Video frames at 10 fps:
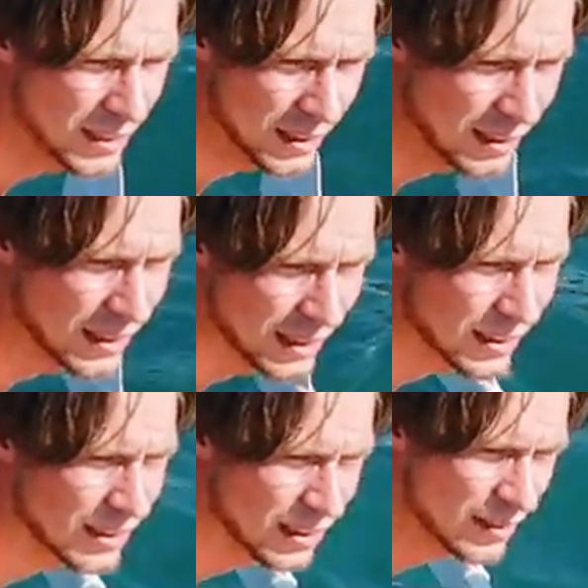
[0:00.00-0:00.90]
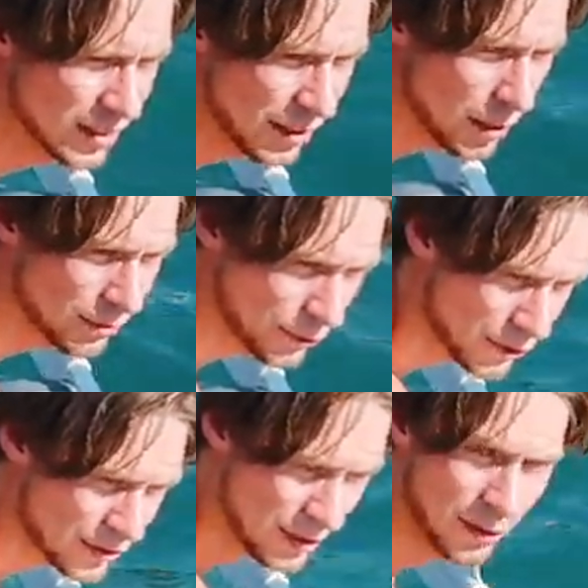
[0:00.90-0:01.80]
in and uh, tie up
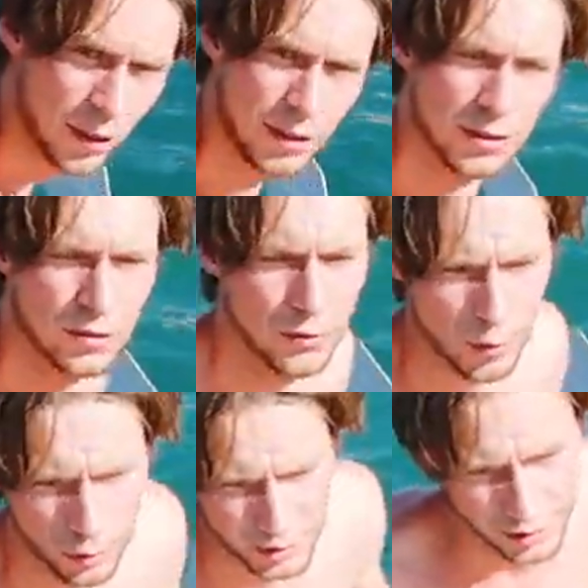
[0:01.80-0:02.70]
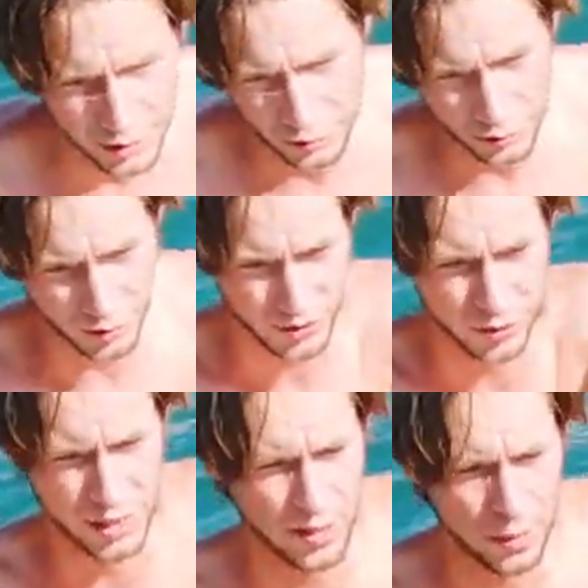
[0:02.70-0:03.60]
first and then get into forward here to
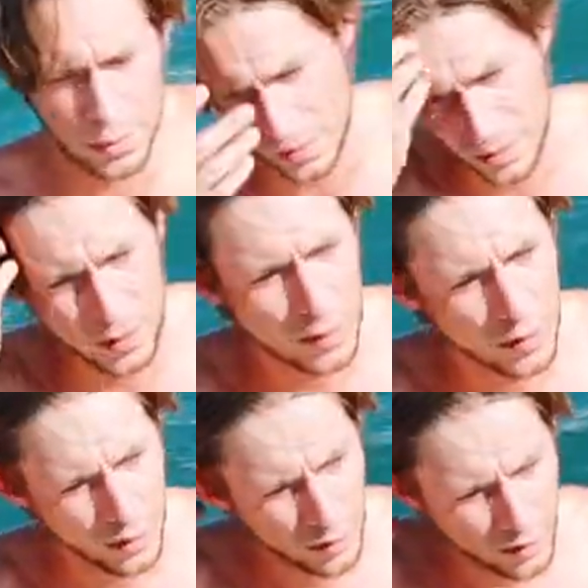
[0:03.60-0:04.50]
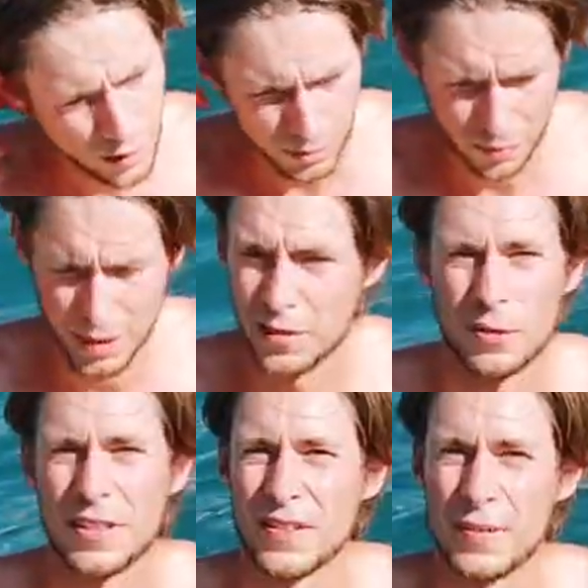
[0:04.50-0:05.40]
straighten up. Maybe
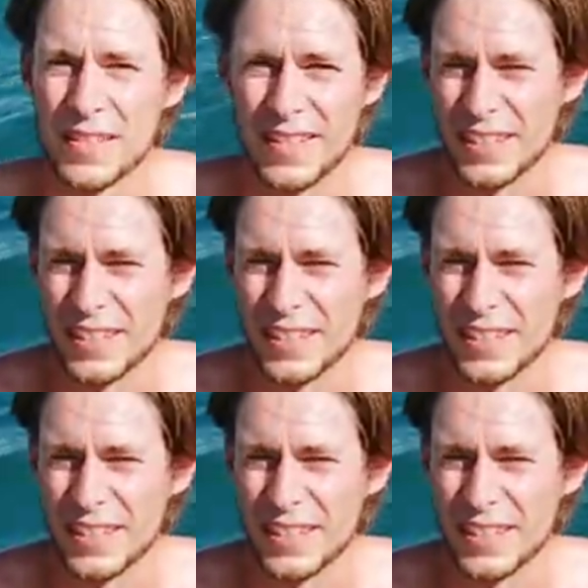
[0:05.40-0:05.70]
that was the best